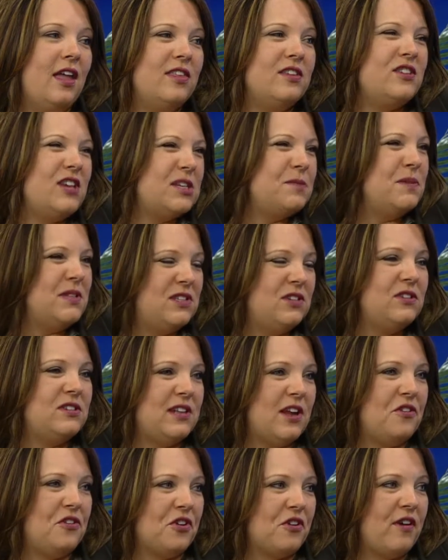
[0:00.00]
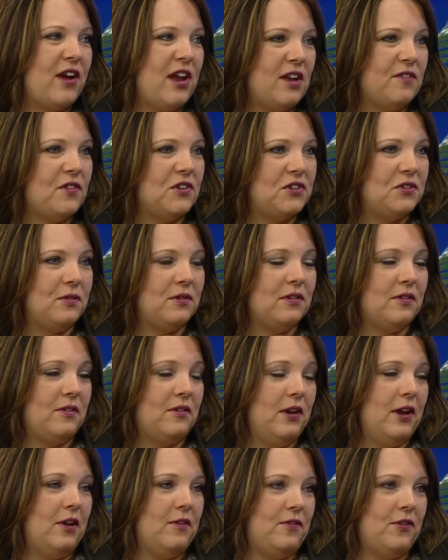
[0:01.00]
And the judgments do stay on your credit
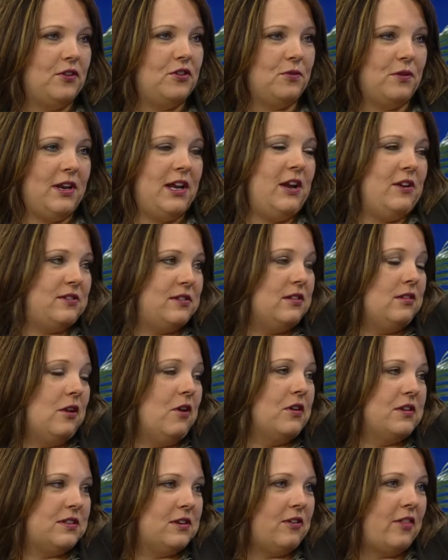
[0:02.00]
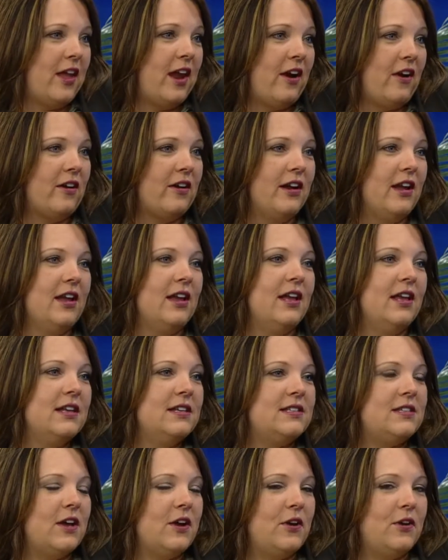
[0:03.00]
for 20 years as long as they're there.
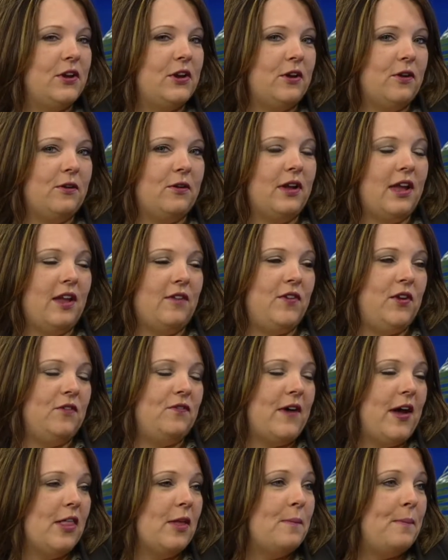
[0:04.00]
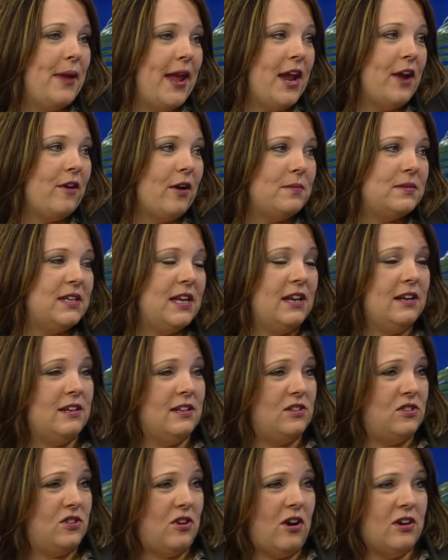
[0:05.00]
So if you file a bankruptcy to
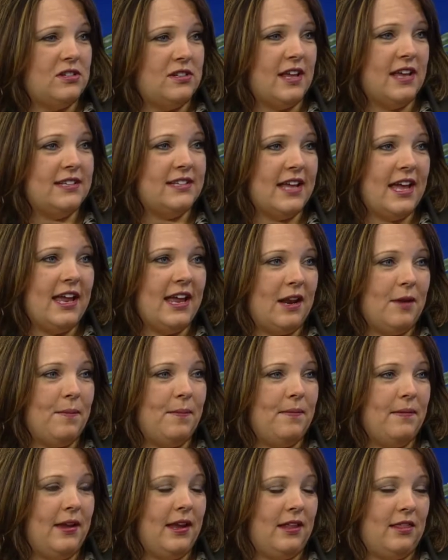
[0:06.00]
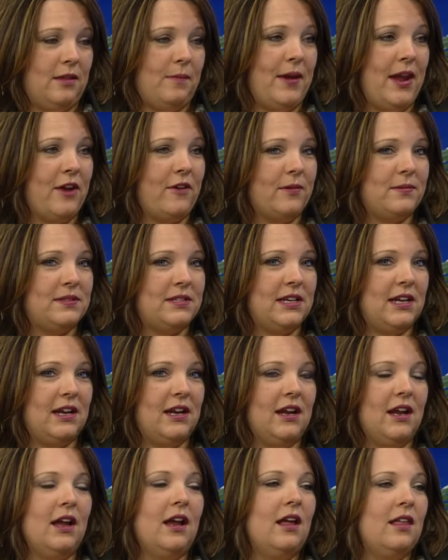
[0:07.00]
discharge that debt in the
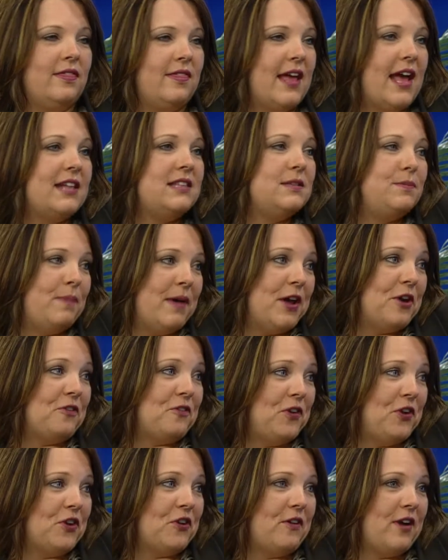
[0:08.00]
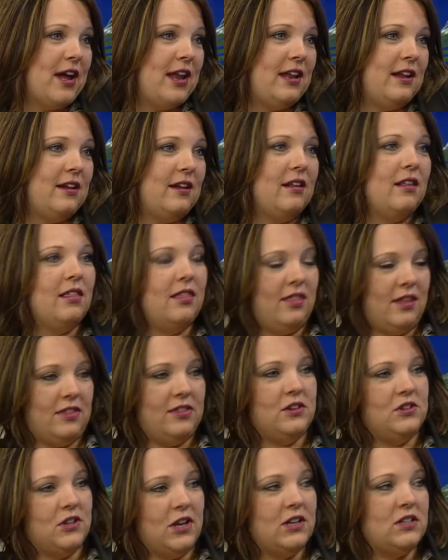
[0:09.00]
bankruptcy, that's better for your credit
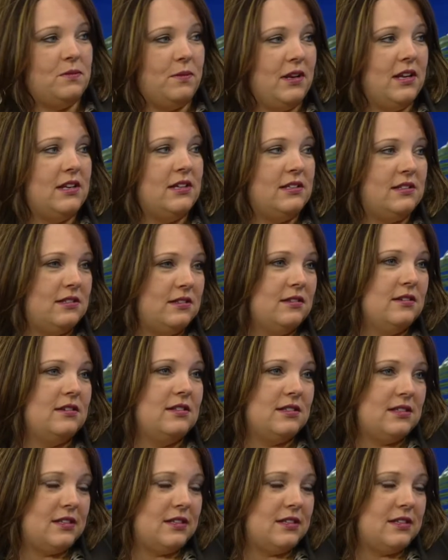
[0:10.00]
than the judgment is.